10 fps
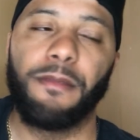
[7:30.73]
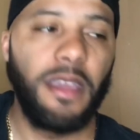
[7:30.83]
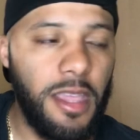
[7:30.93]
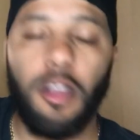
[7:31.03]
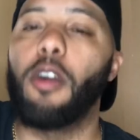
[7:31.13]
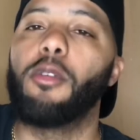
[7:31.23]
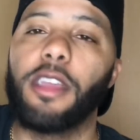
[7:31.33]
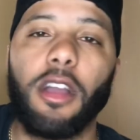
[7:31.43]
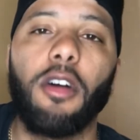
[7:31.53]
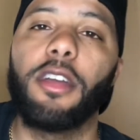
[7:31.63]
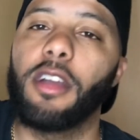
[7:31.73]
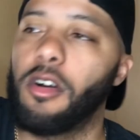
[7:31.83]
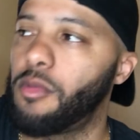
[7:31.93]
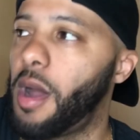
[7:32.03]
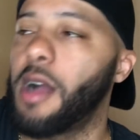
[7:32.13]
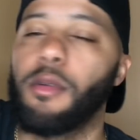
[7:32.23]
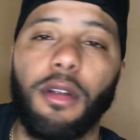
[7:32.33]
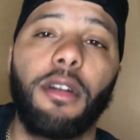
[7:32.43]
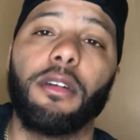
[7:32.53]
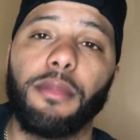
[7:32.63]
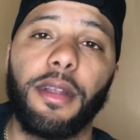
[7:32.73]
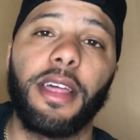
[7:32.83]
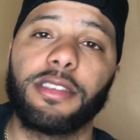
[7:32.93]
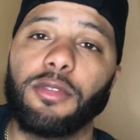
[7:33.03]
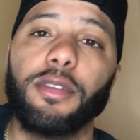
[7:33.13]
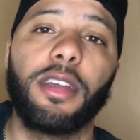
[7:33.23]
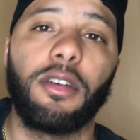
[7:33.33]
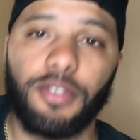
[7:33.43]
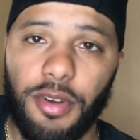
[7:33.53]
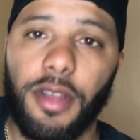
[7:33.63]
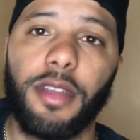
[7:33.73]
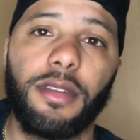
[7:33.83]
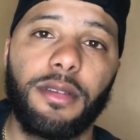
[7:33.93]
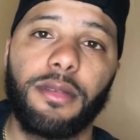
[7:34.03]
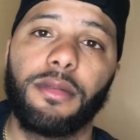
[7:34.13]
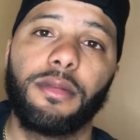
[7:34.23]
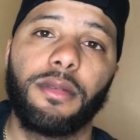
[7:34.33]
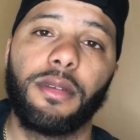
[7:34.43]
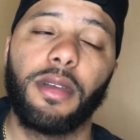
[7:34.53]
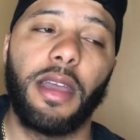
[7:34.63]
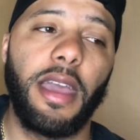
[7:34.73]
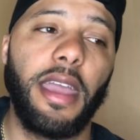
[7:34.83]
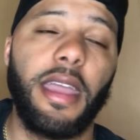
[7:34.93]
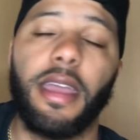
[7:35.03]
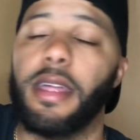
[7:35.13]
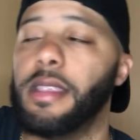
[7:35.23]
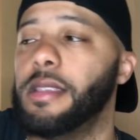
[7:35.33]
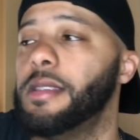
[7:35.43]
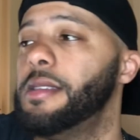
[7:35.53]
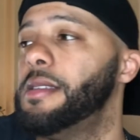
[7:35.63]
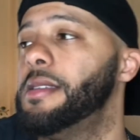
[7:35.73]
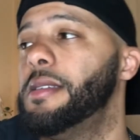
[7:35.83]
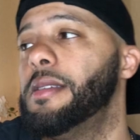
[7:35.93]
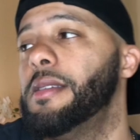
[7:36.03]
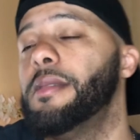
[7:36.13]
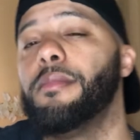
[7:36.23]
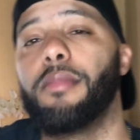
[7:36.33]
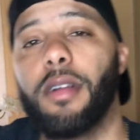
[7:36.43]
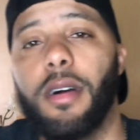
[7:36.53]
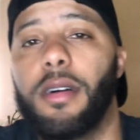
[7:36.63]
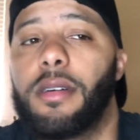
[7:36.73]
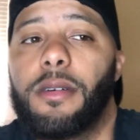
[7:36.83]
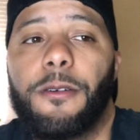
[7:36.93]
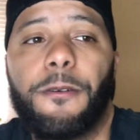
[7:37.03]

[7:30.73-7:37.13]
He gon' he gon' he gon' rock with Errol, bro. That's who he gonna train. And bro,